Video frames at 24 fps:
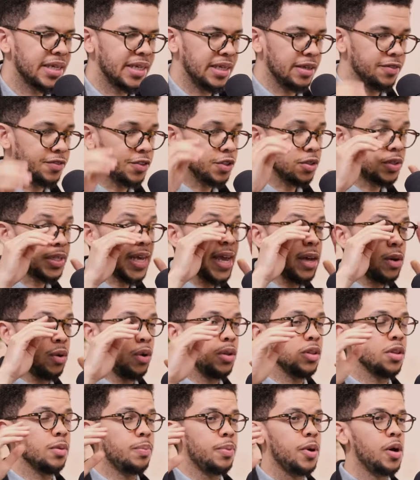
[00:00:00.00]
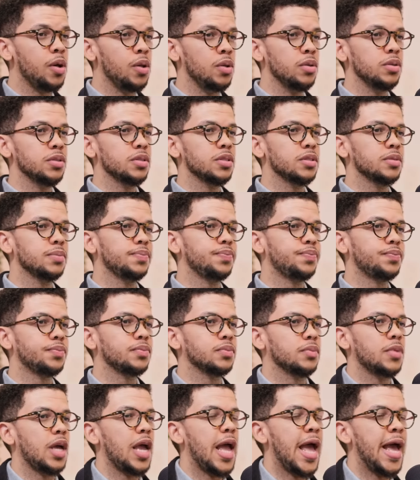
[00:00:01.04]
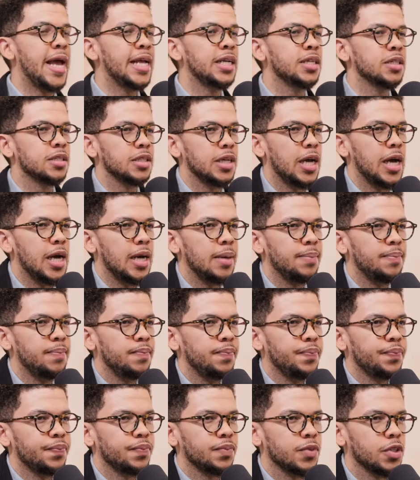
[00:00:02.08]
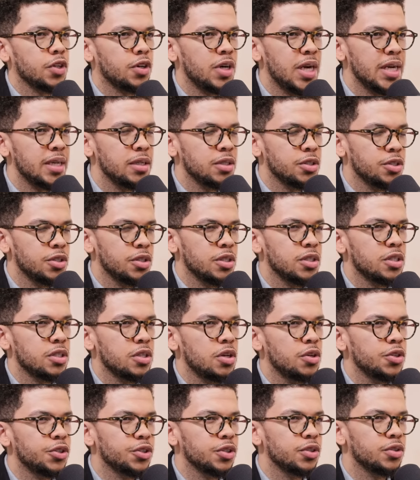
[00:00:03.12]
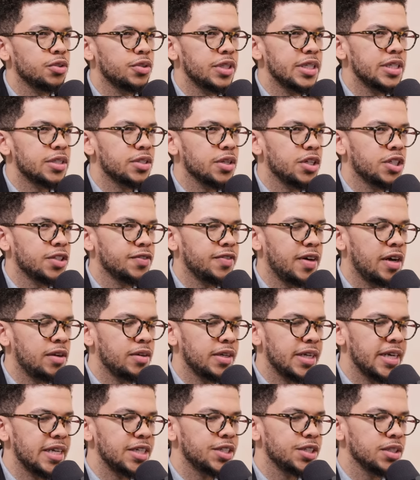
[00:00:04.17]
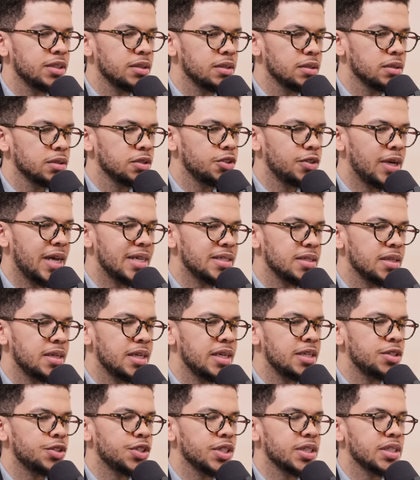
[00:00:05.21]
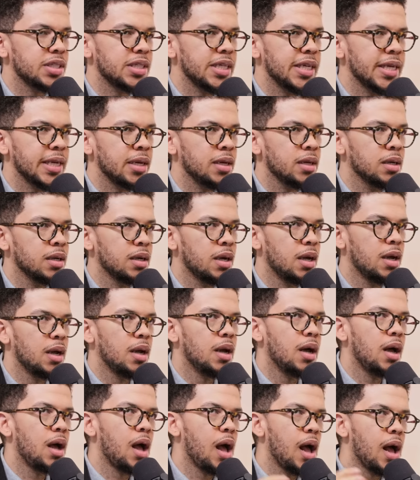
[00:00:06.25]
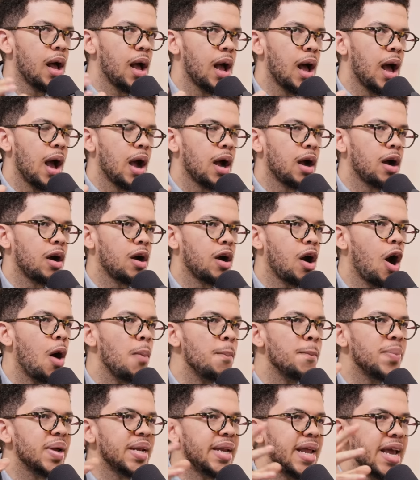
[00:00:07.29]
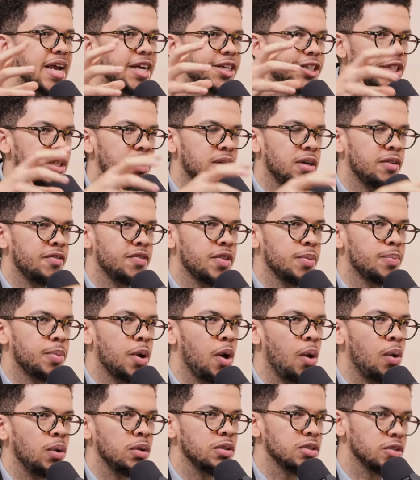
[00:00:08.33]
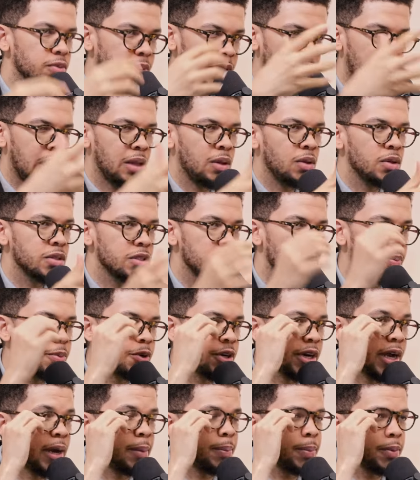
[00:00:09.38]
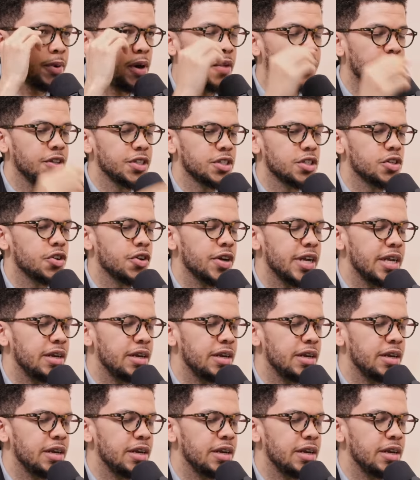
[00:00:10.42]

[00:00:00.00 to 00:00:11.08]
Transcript: if you take all the polls, and credit to the Social Research Foundation, who has an interesting combination of the polls, which I'll also put up on the screen